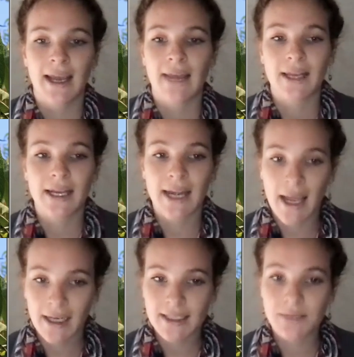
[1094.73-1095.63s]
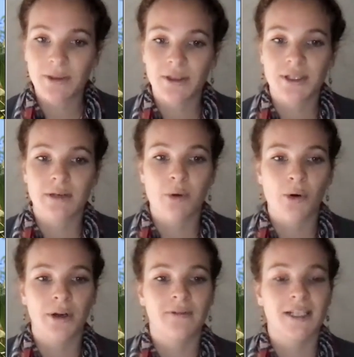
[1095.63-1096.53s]
and then next, with the
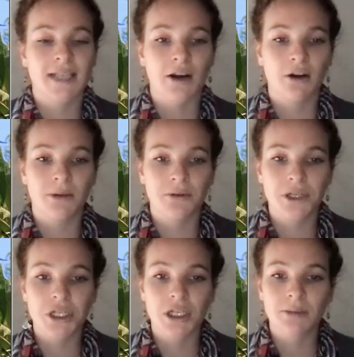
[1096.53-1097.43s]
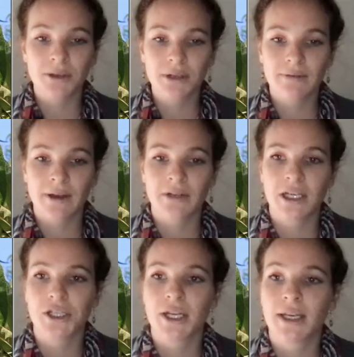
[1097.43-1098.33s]
support of the Sacramento Region Community
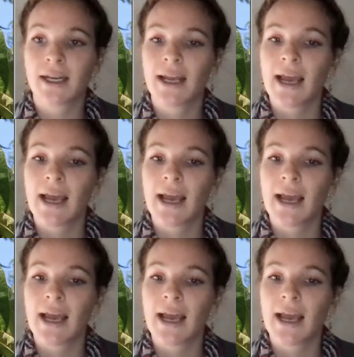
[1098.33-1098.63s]
Foundation,